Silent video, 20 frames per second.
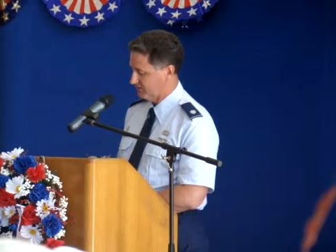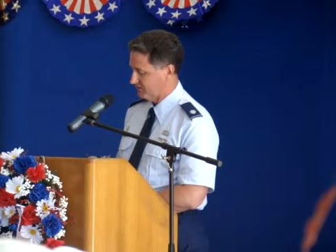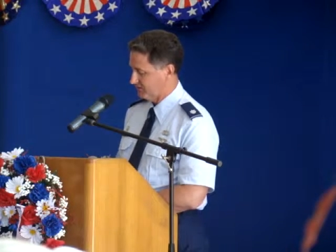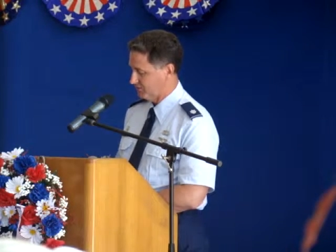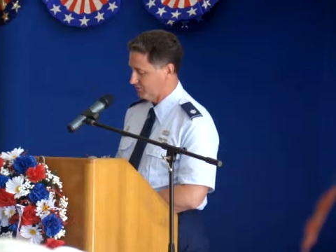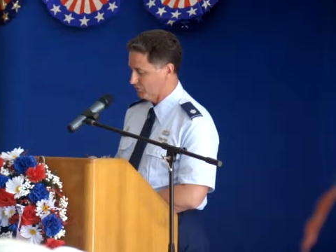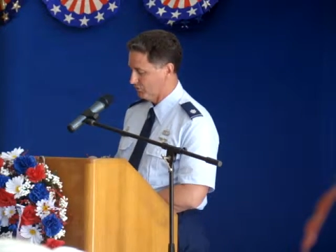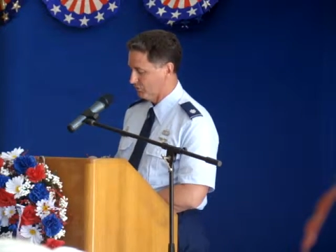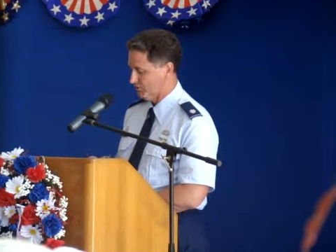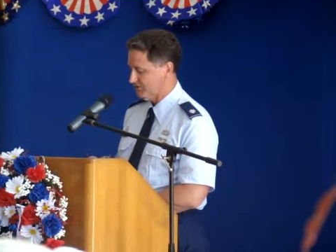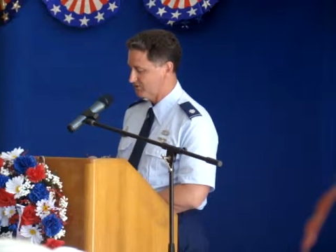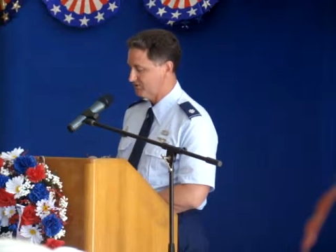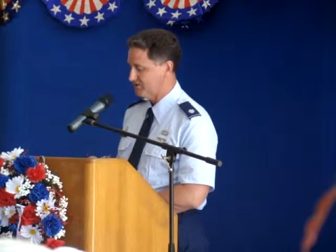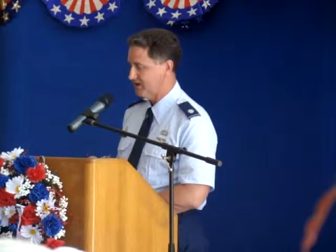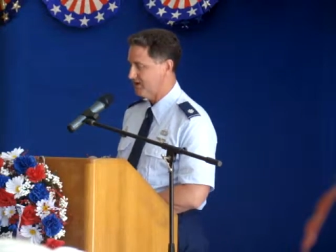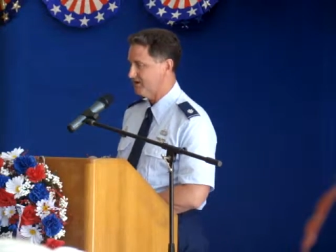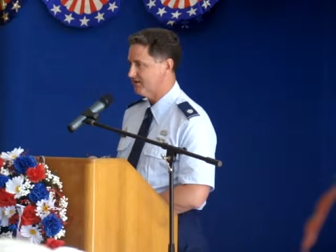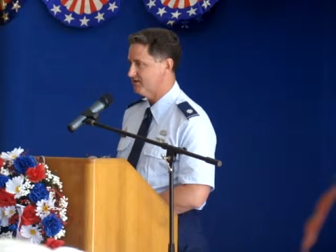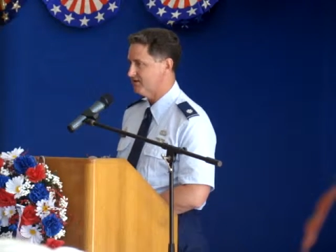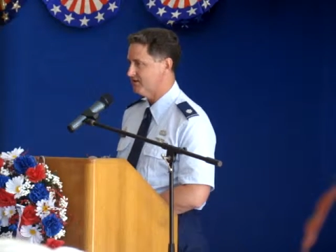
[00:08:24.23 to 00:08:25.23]
the north
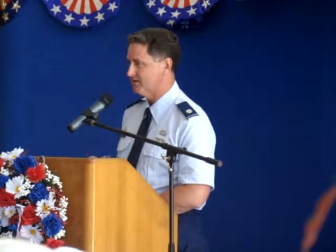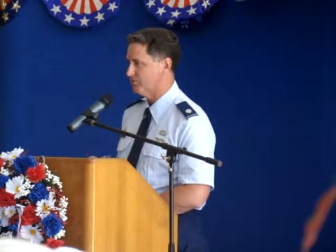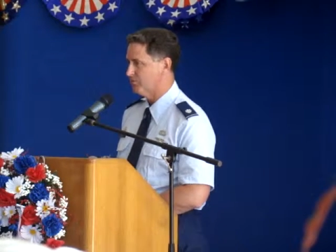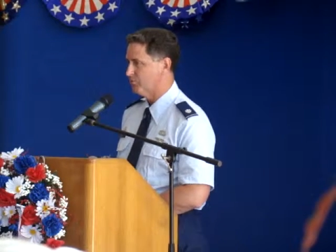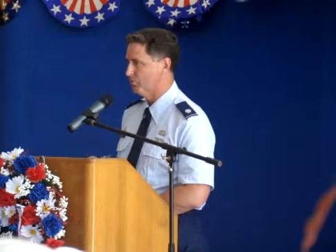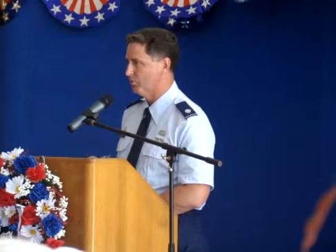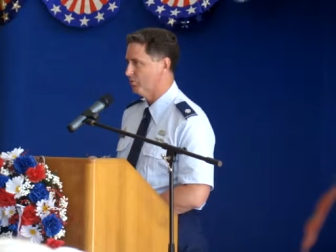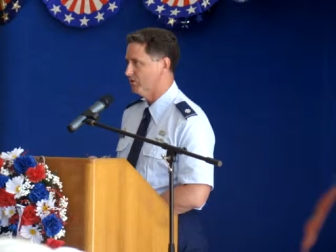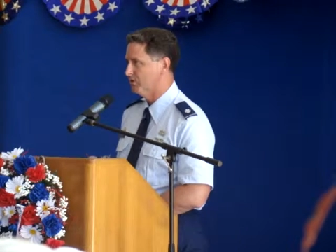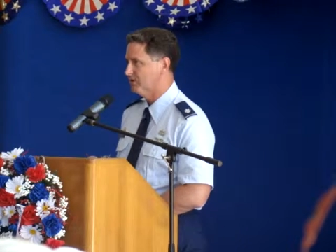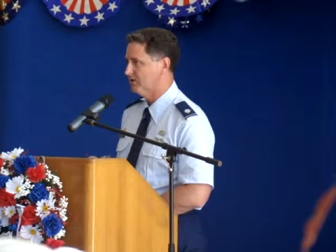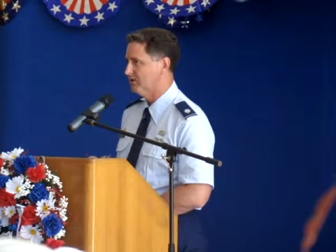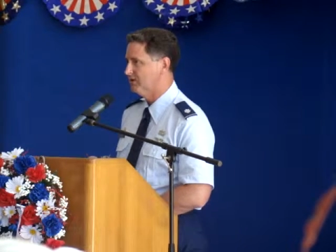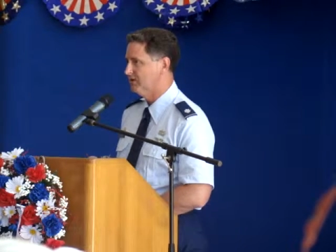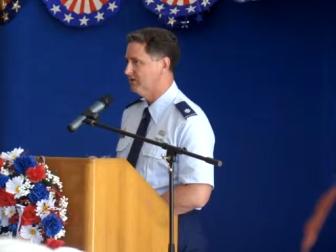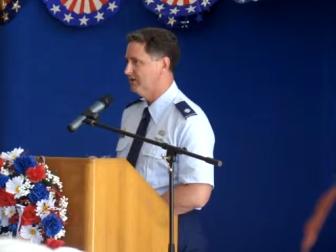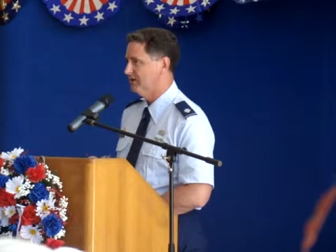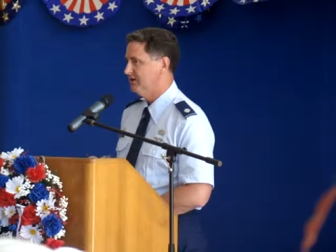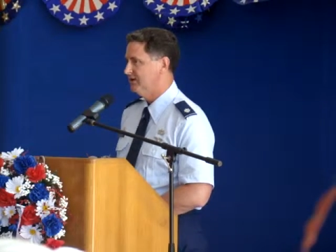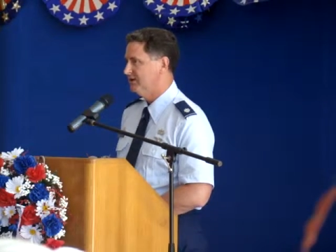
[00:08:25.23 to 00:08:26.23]
side of the airport
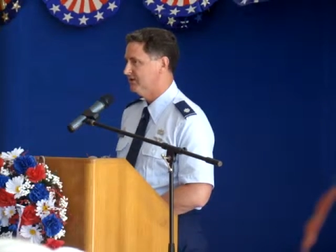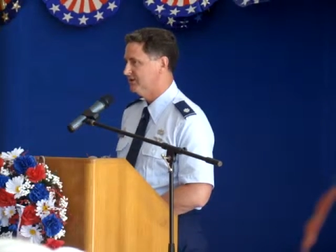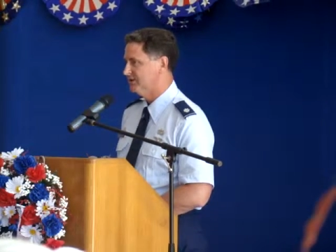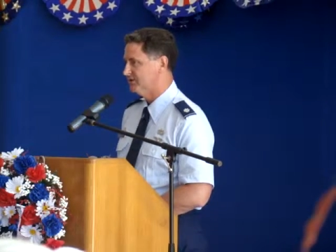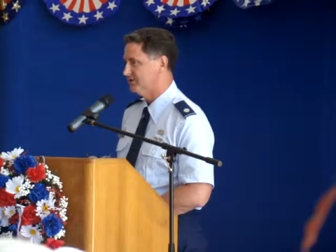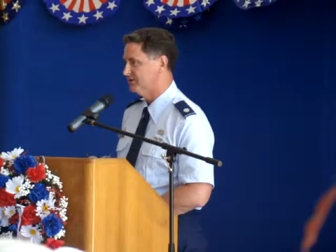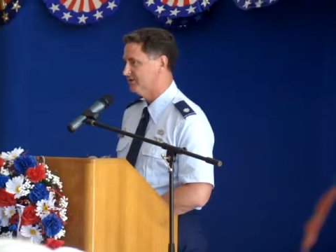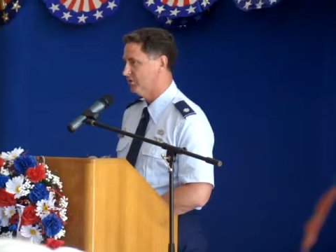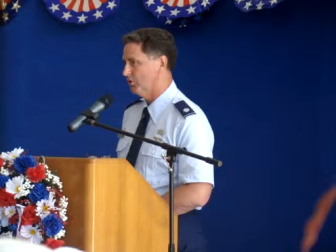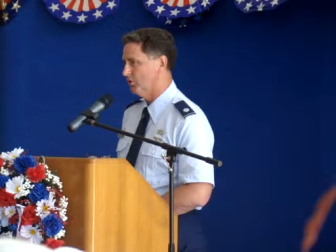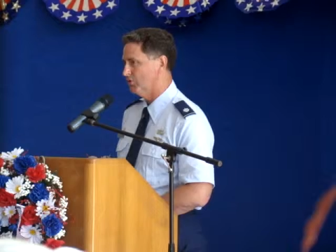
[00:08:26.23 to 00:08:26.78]
is